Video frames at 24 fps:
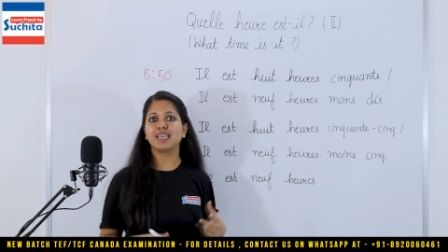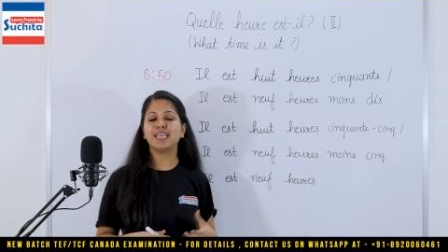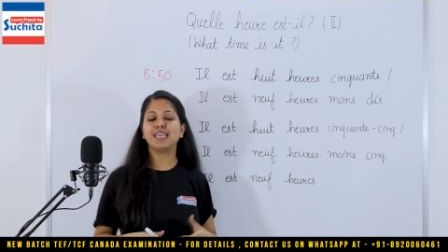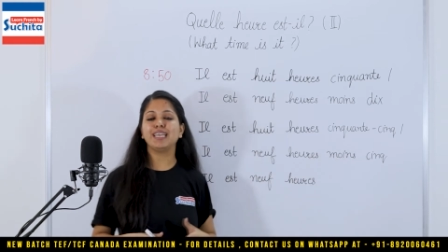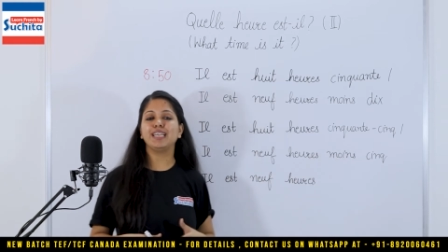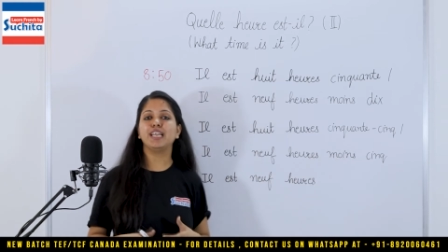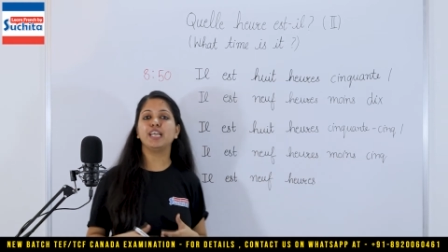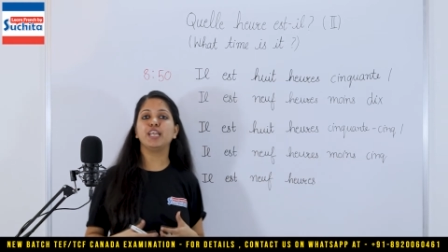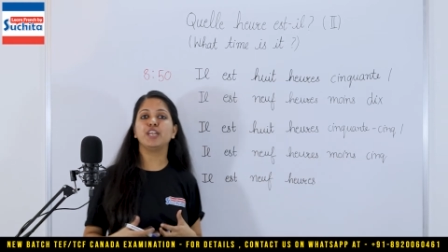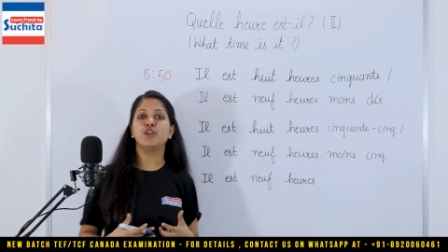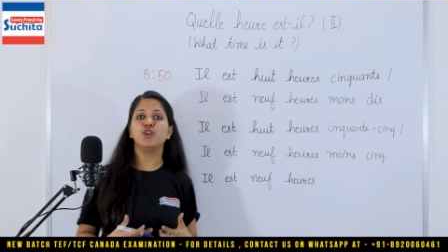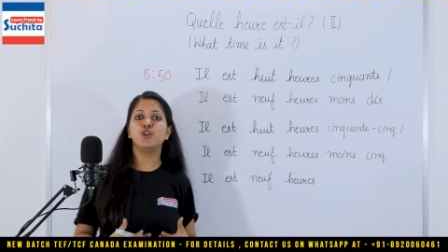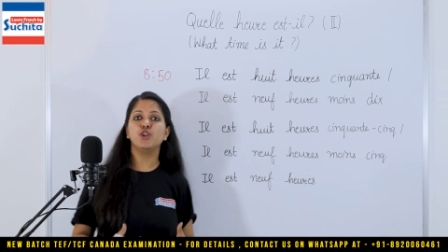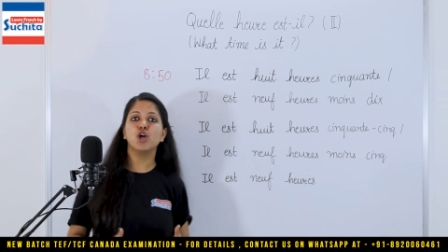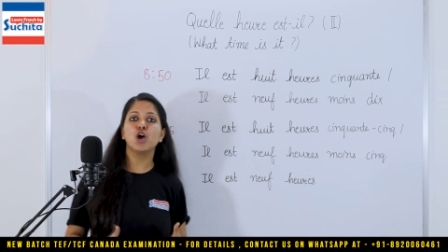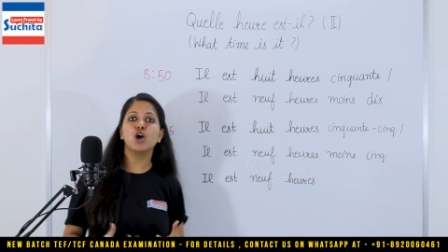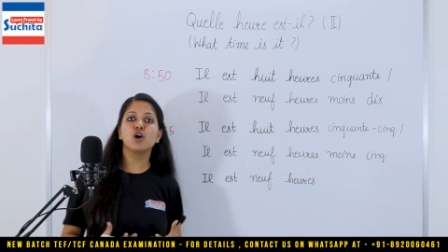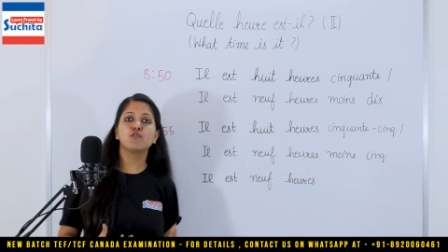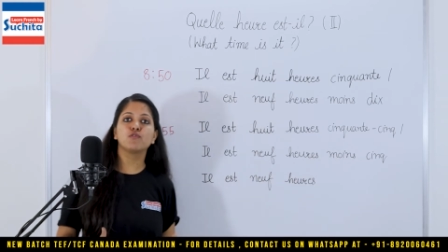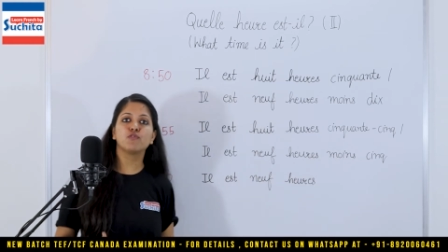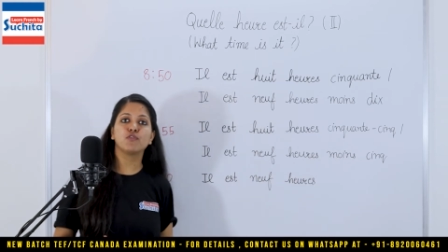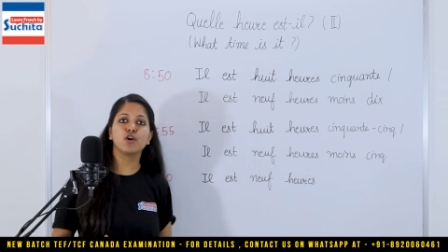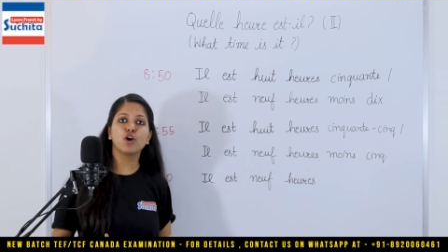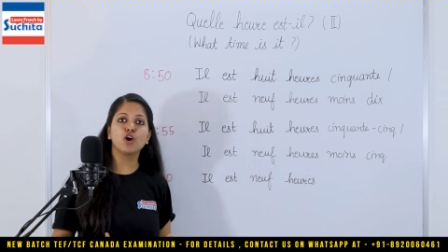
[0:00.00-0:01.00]
Il est
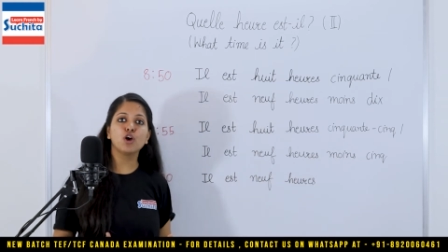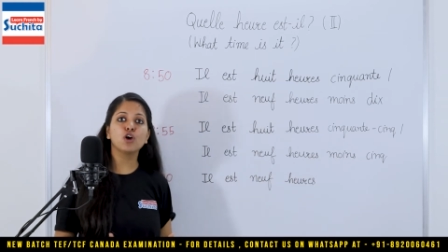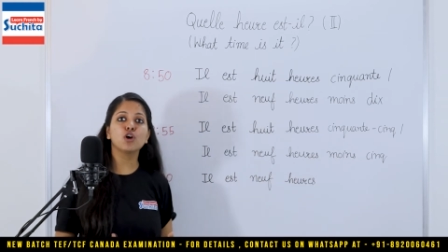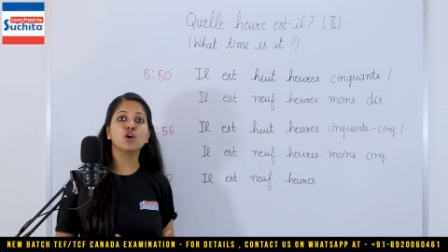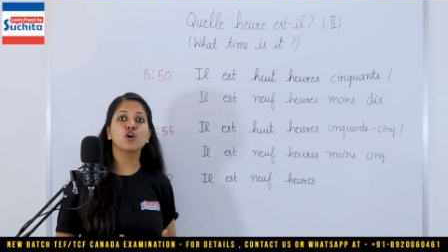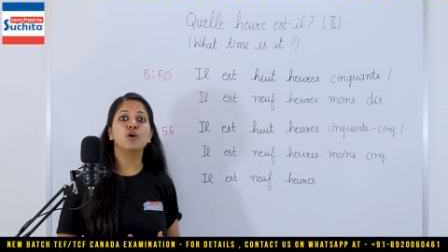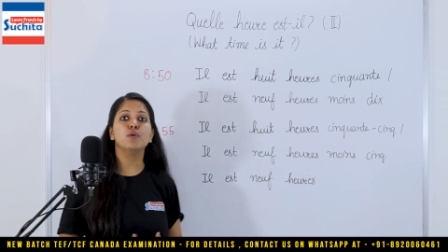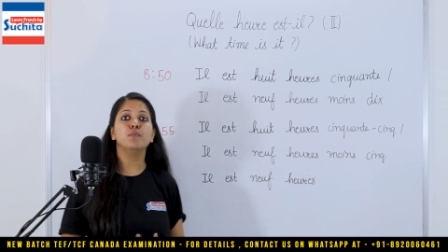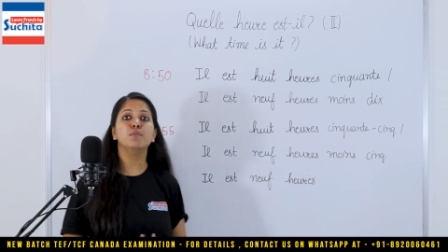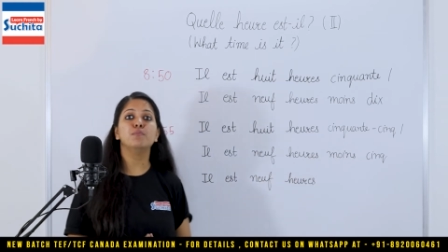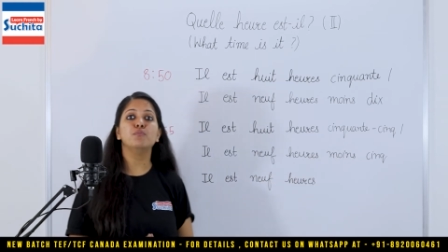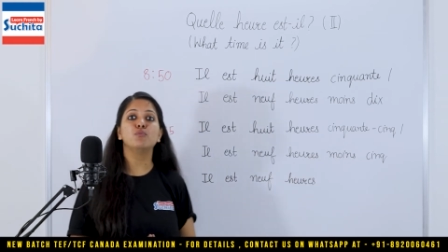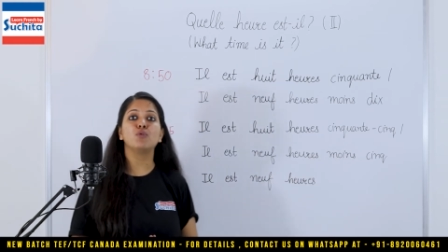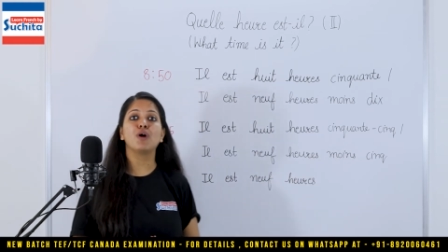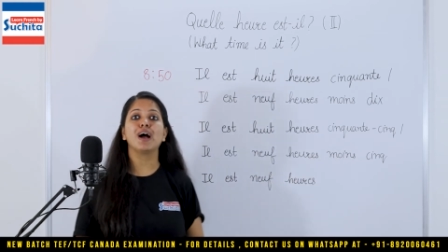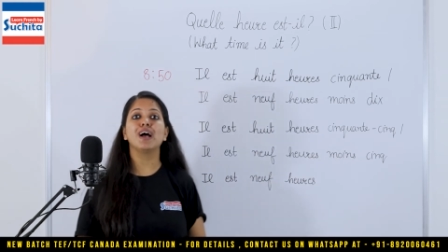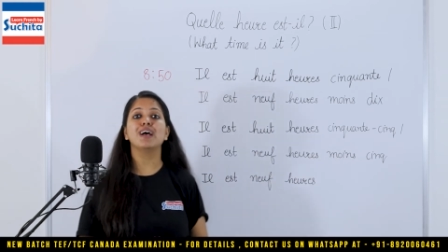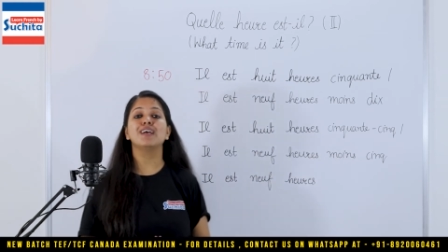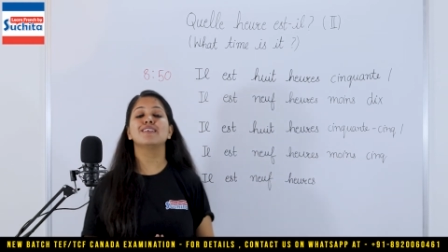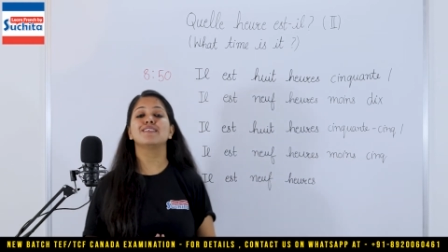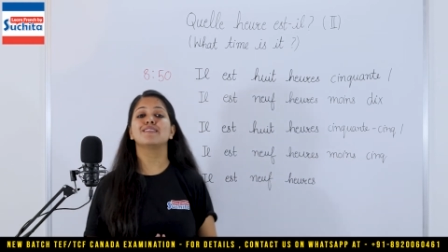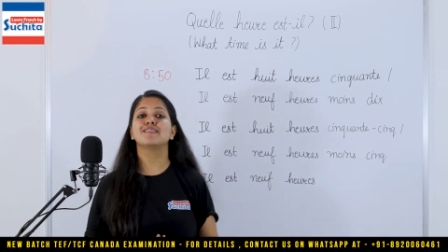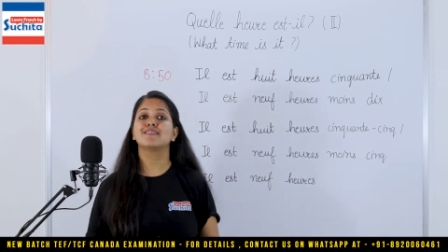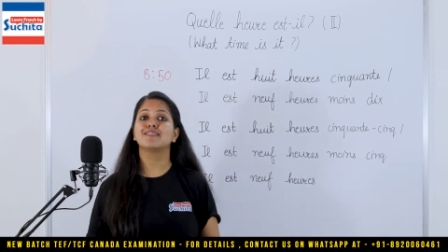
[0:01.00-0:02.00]
9h
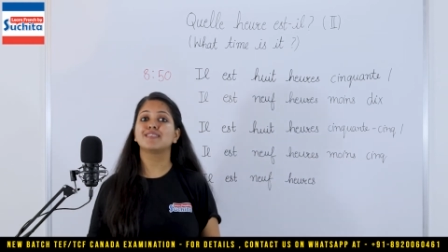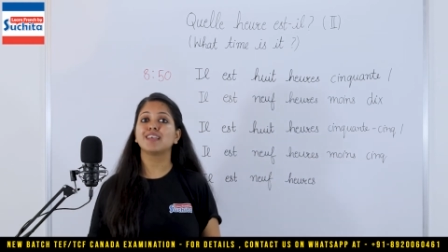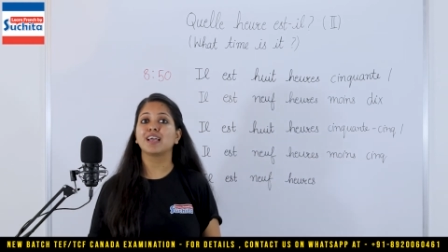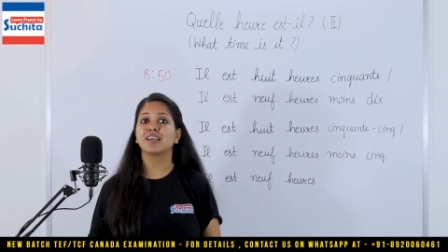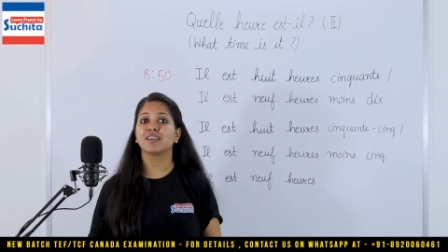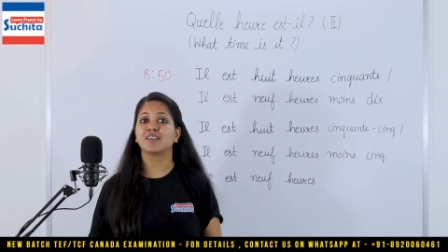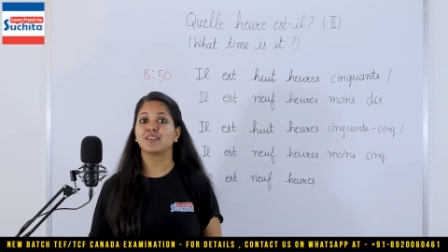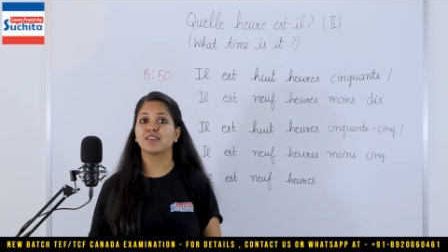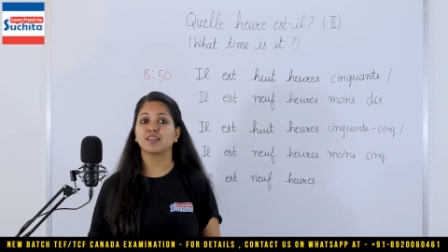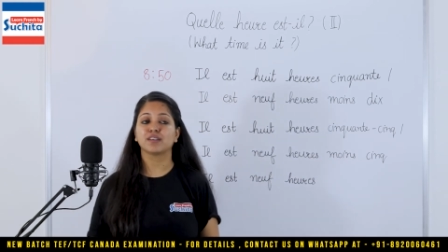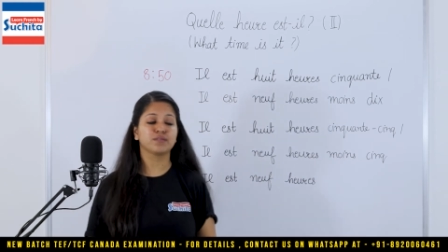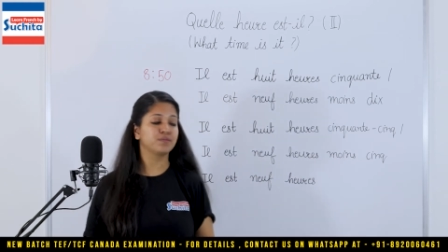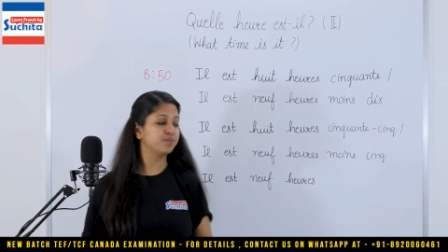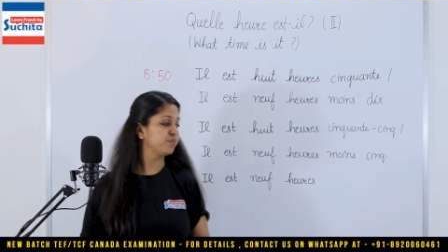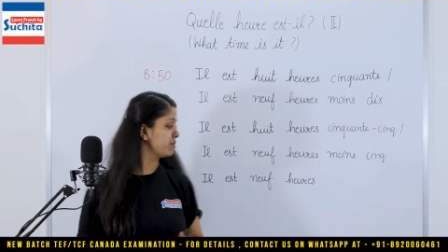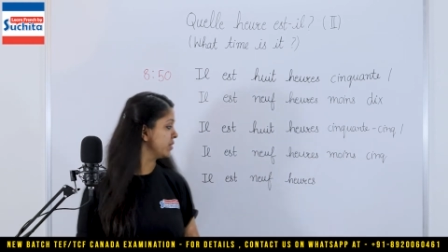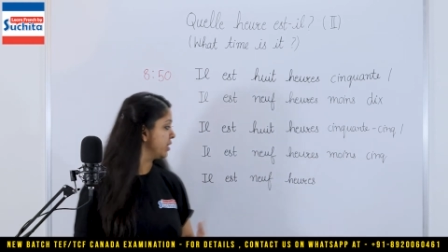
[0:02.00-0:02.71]
moins 5.